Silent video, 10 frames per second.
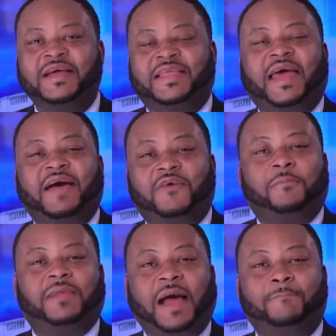They have a
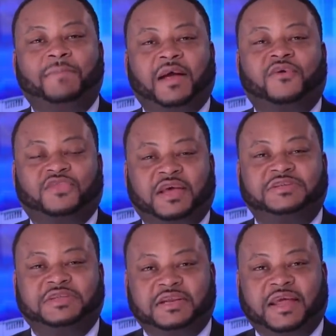lot bigger
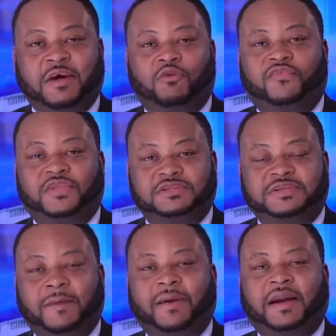things to deal with than
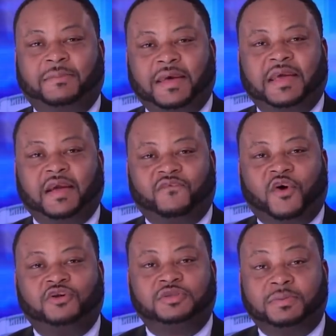somebody making a
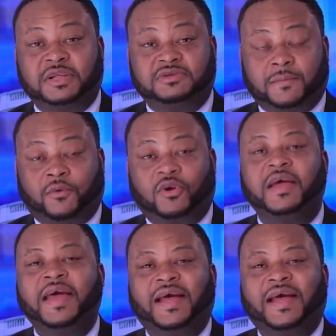false police report,